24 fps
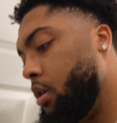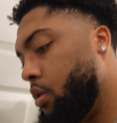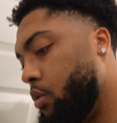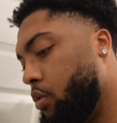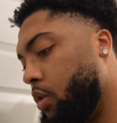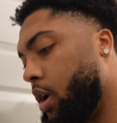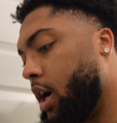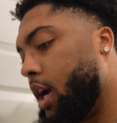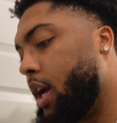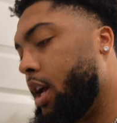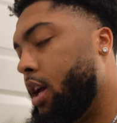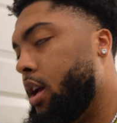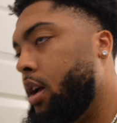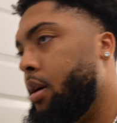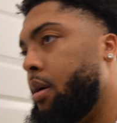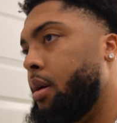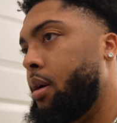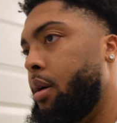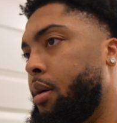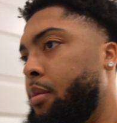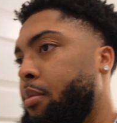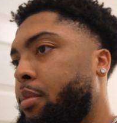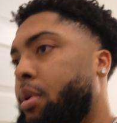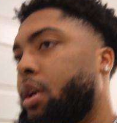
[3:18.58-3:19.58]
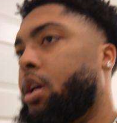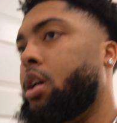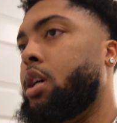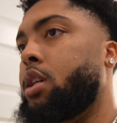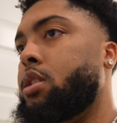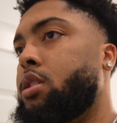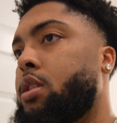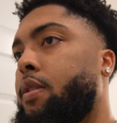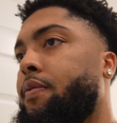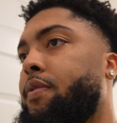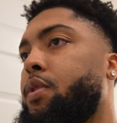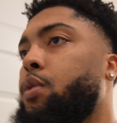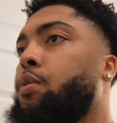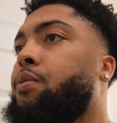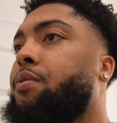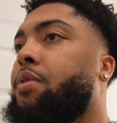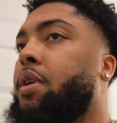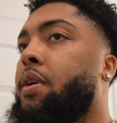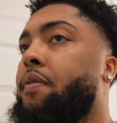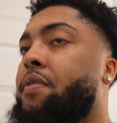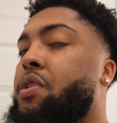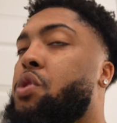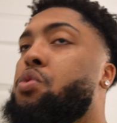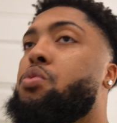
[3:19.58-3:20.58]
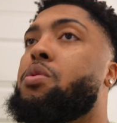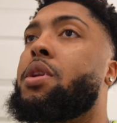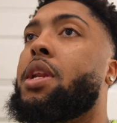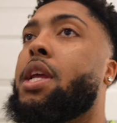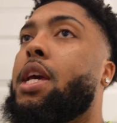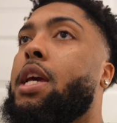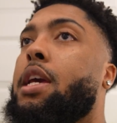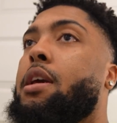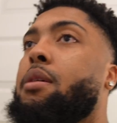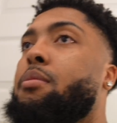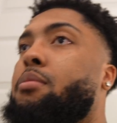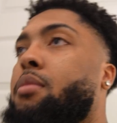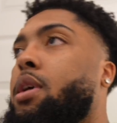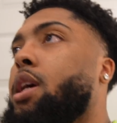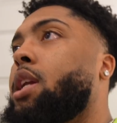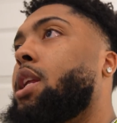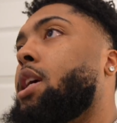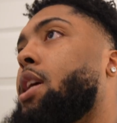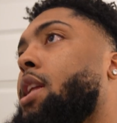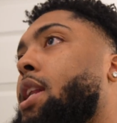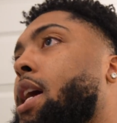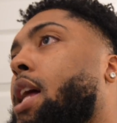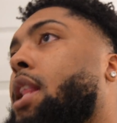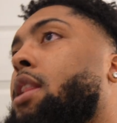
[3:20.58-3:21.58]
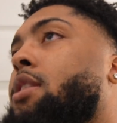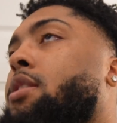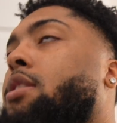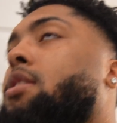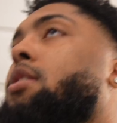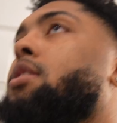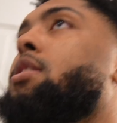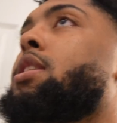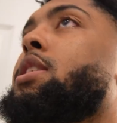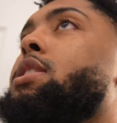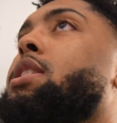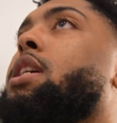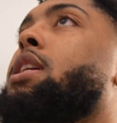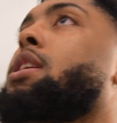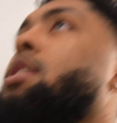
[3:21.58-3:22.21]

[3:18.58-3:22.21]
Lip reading: right? Because if you need money, and I learned this at a